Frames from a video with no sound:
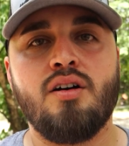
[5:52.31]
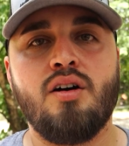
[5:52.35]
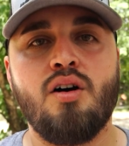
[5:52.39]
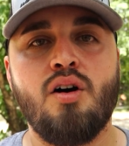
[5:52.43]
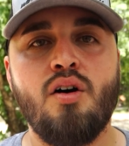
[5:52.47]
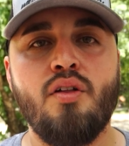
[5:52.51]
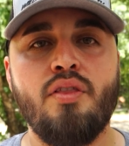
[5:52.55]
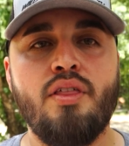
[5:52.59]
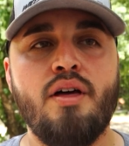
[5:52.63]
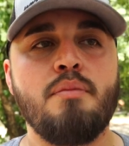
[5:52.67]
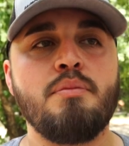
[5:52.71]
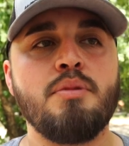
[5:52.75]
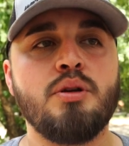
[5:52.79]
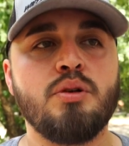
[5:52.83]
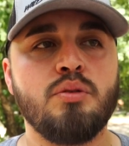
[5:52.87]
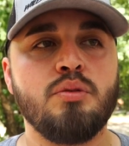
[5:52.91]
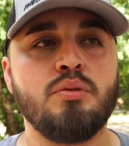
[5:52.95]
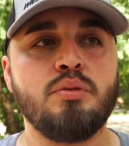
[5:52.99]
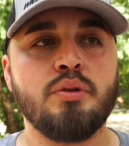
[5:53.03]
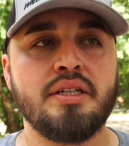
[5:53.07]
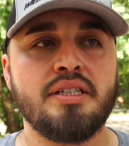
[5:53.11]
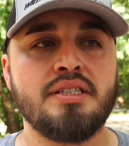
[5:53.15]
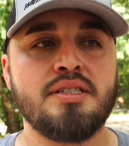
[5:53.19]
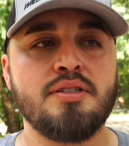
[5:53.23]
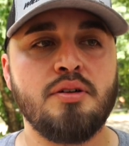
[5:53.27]
all that mineral
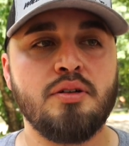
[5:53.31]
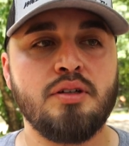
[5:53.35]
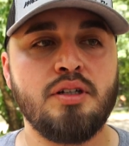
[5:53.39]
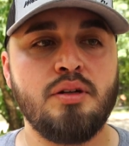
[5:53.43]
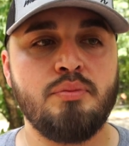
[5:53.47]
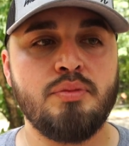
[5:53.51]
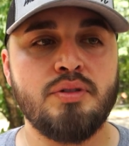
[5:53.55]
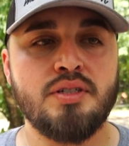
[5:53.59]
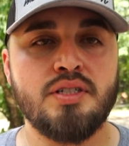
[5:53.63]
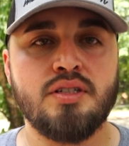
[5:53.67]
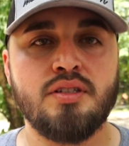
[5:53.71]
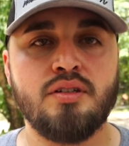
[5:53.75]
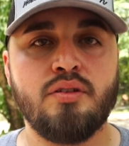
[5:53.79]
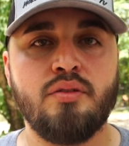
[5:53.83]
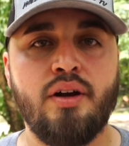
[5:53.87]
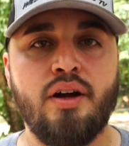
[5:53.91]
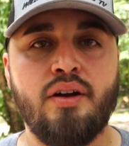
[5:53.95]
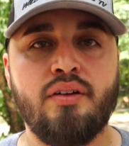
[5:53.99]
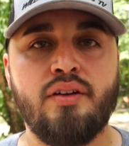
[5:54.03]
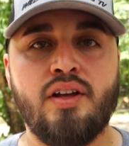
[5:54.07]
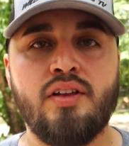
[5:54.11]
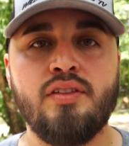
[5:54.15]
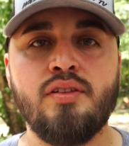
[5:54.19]
will get soaked up into the ground,